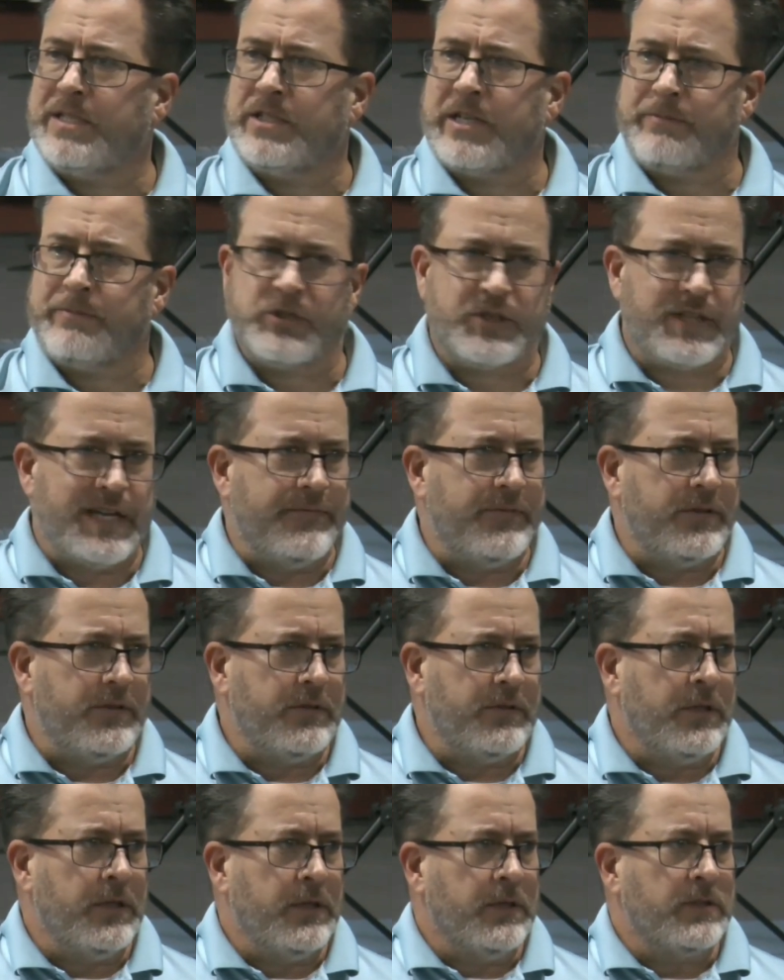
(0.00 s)
7,
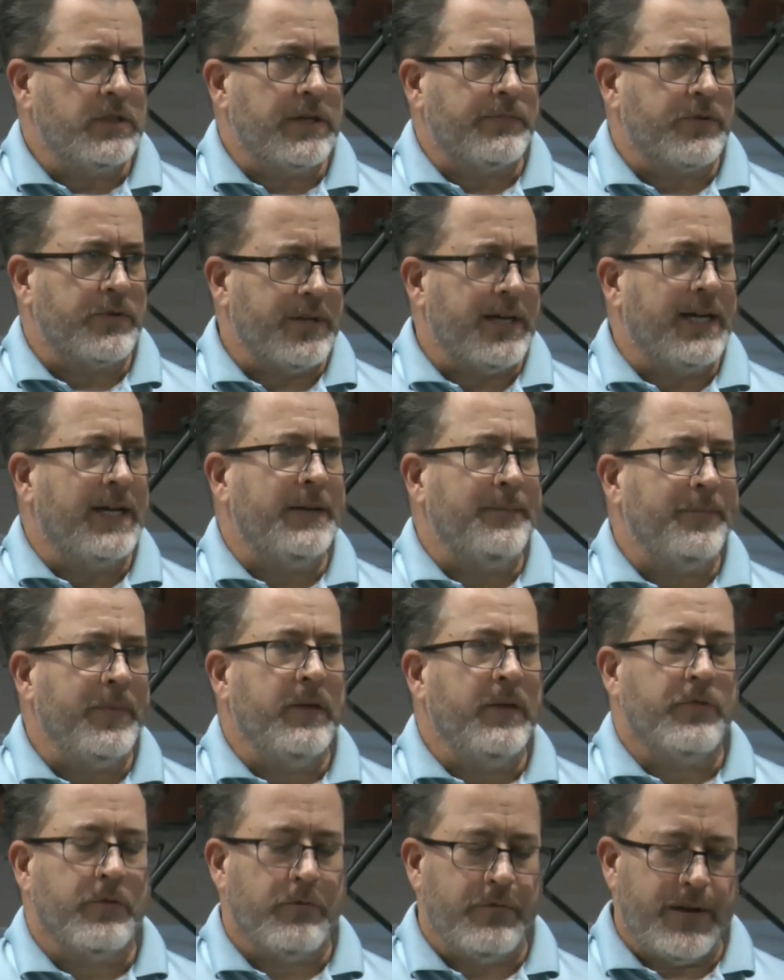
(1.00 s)
chapter 9,
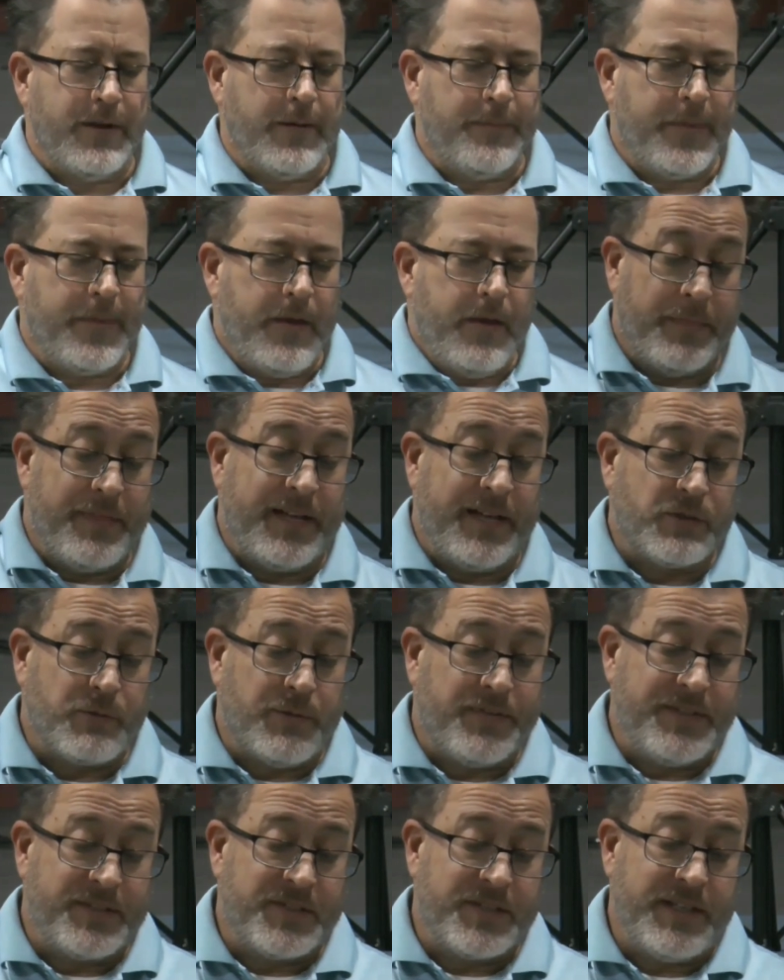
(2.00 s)
through there. But that's what
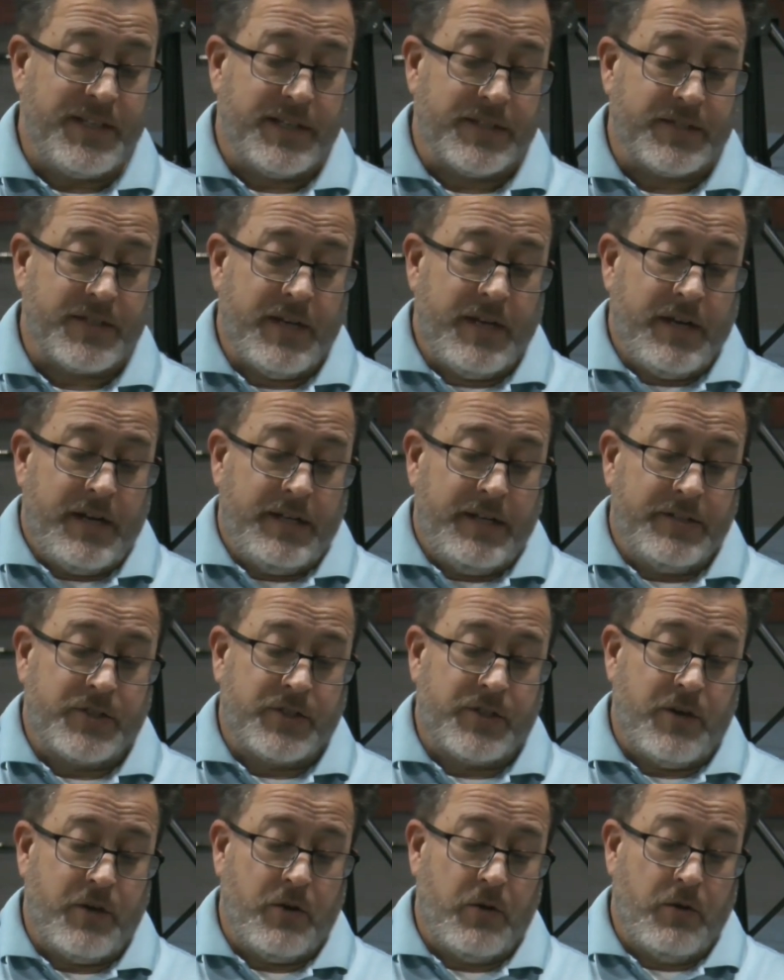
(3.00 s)
this is. And
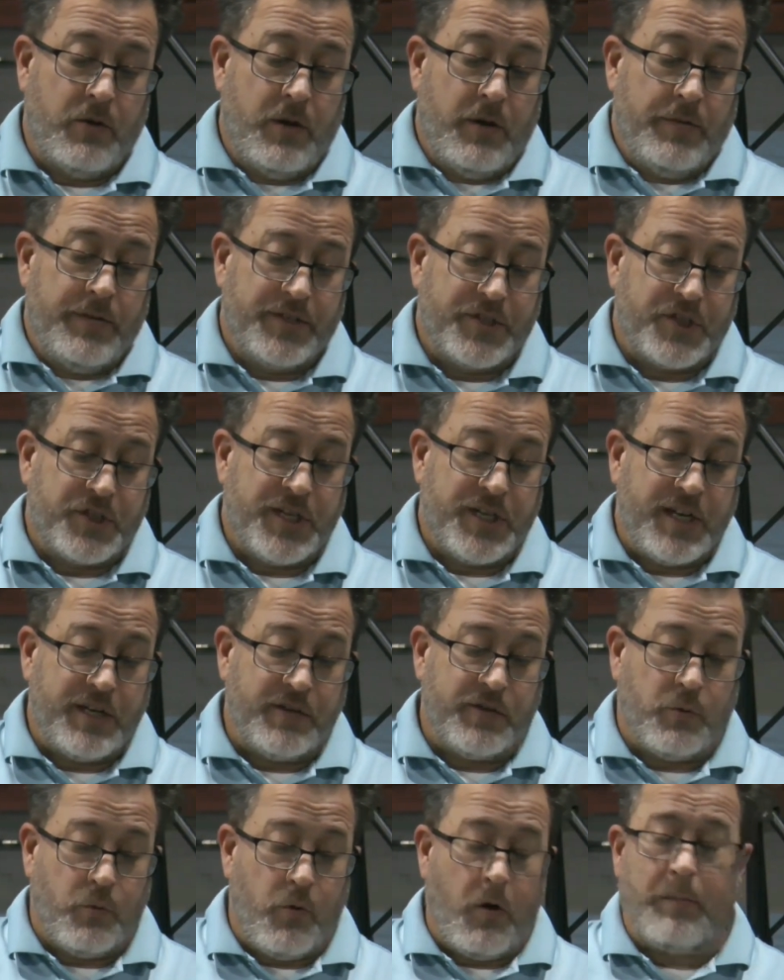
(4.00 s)
so the seed of
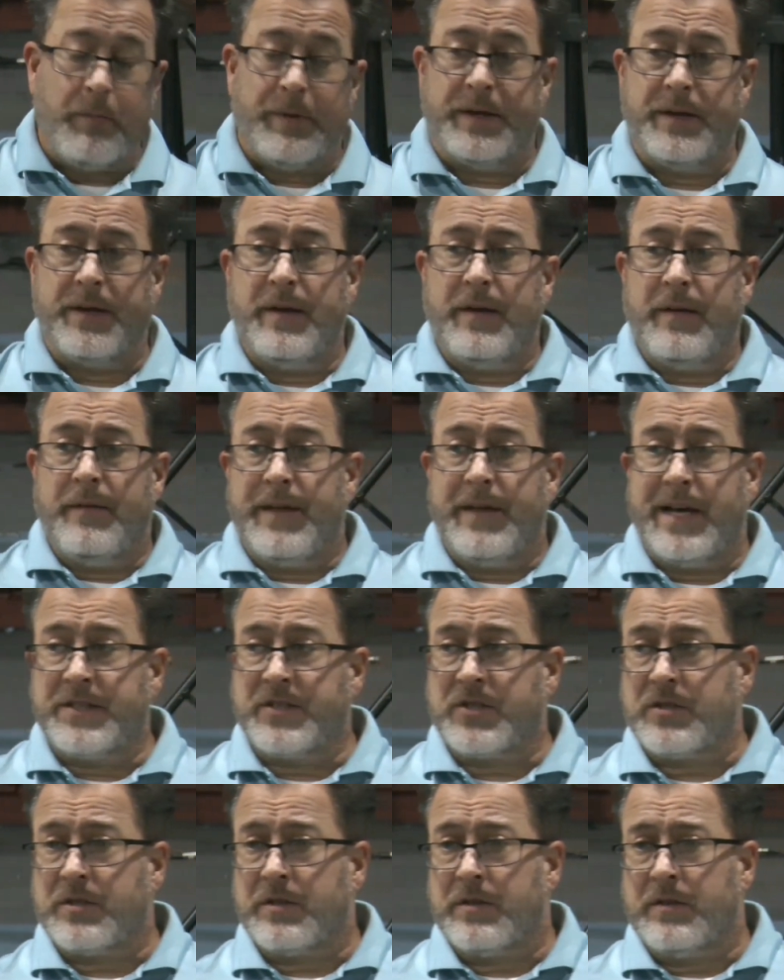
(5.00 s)
the woman,
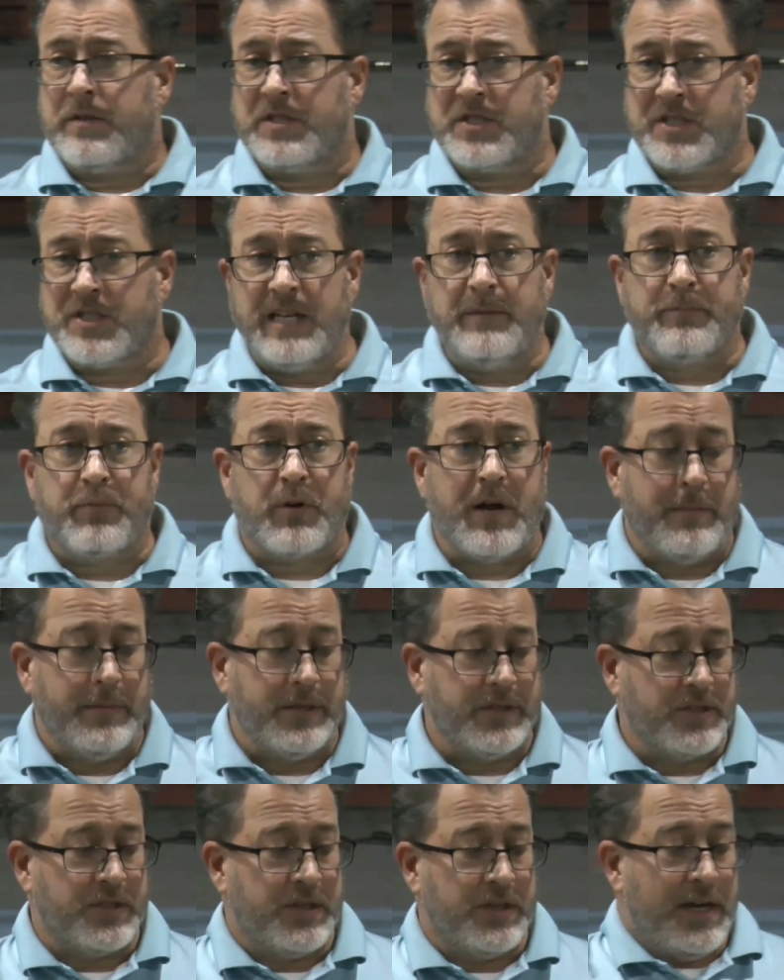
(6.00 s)
that's the seed
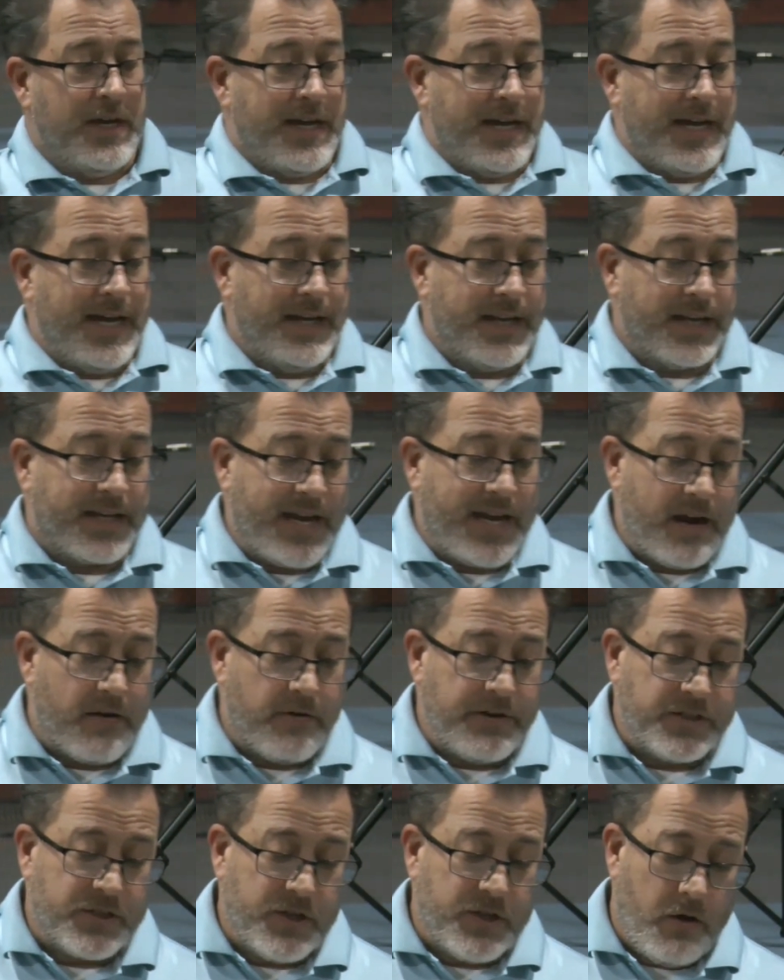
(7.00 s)
promise. And it
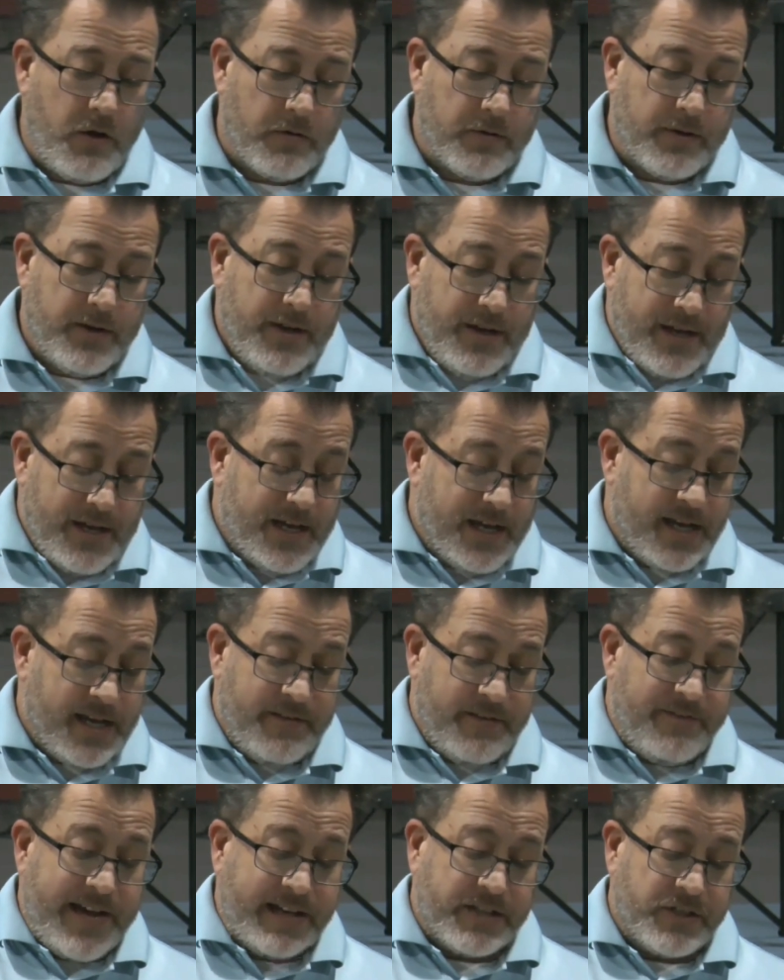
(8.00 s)
carries on. In
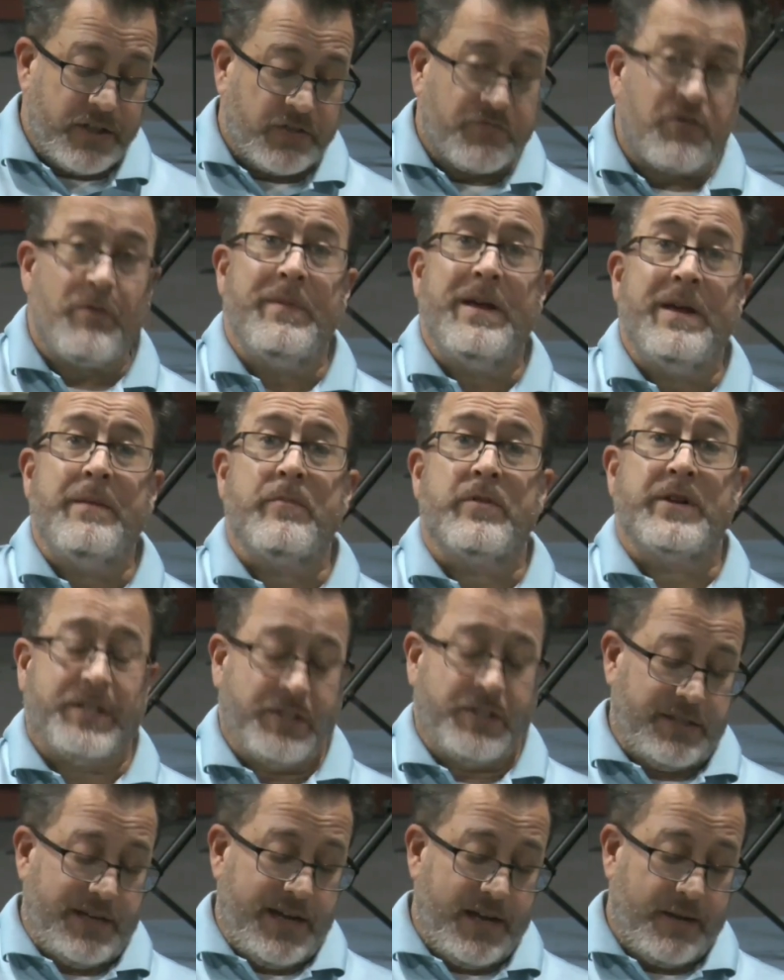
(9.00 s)
fact, just for memory's
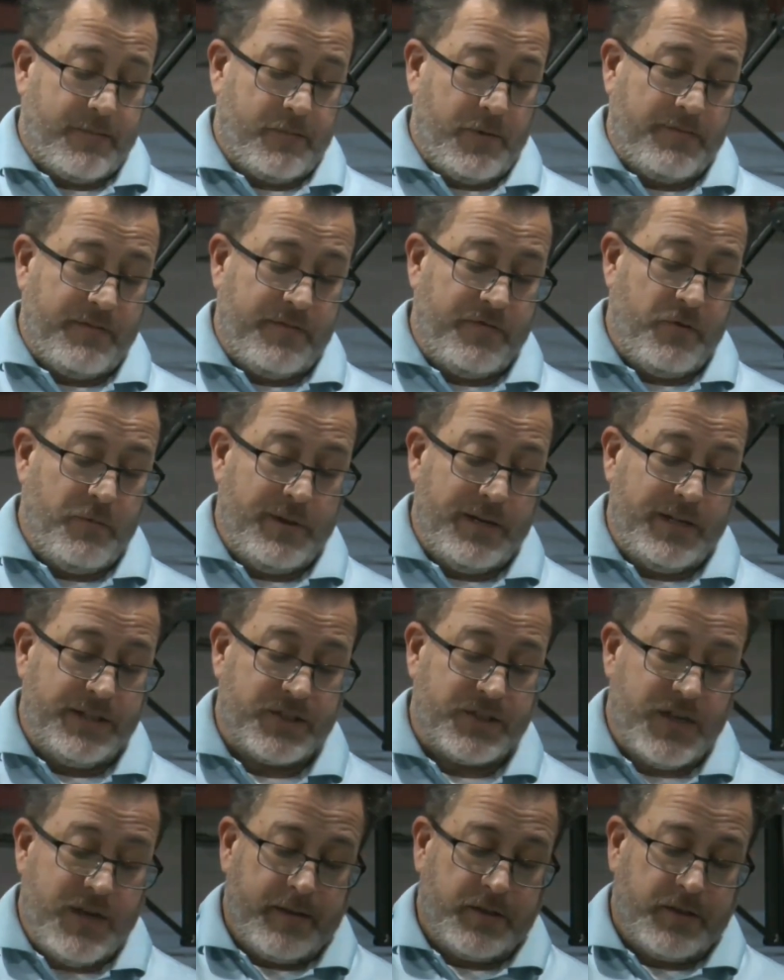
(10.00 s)
sake, we have a few minutes,
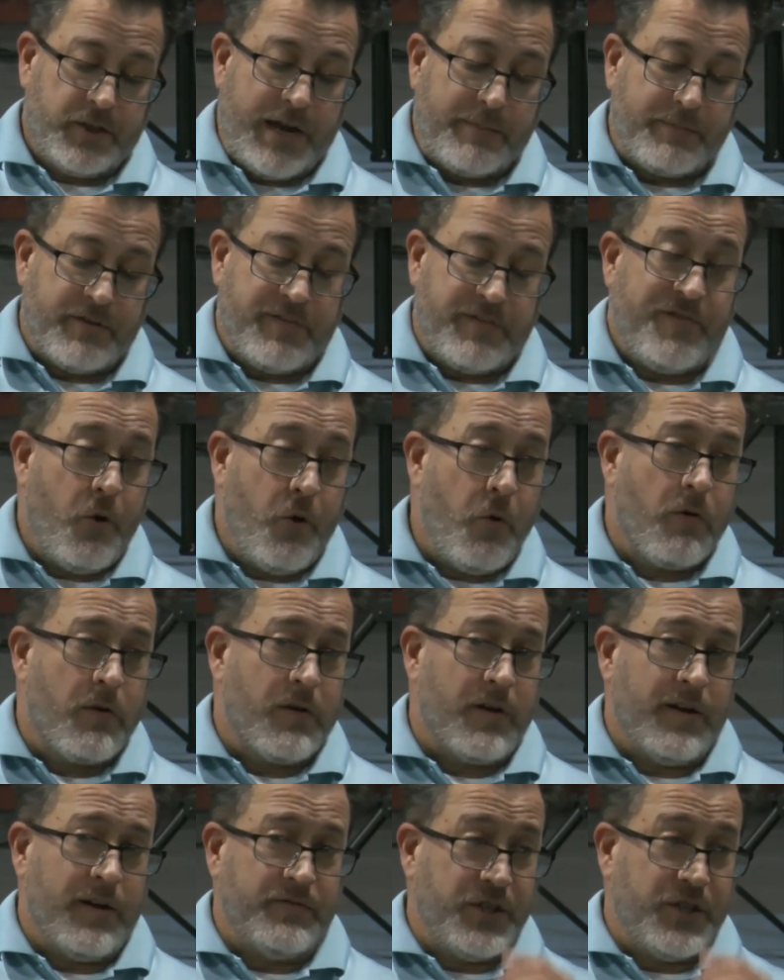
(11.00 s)
chapter 4
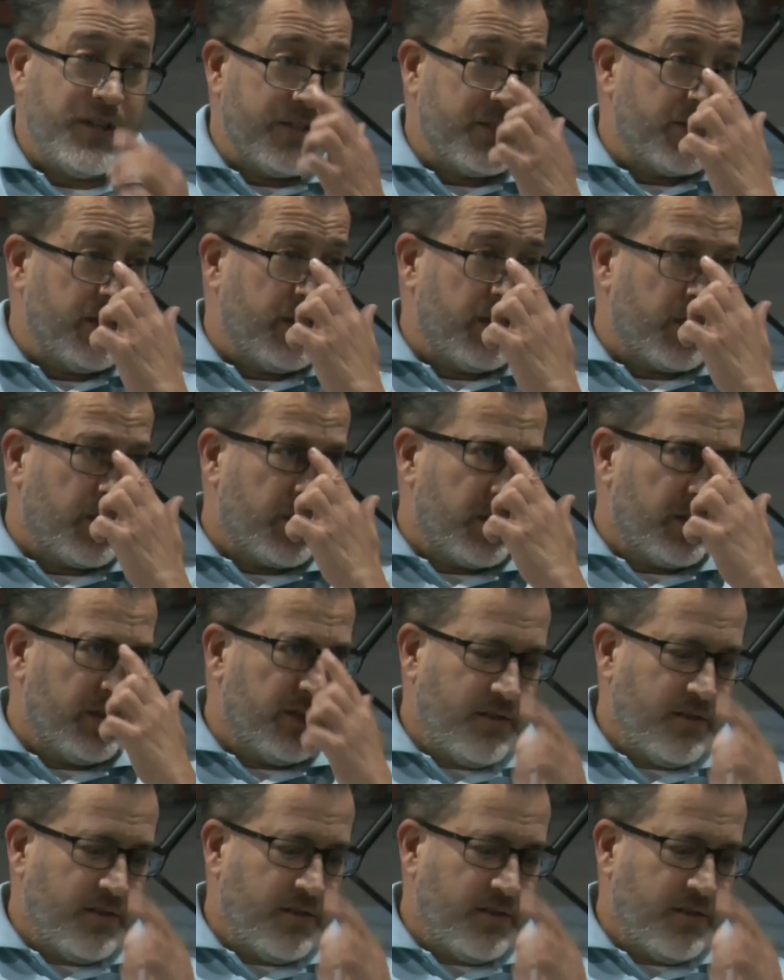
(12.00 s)
of Genesis.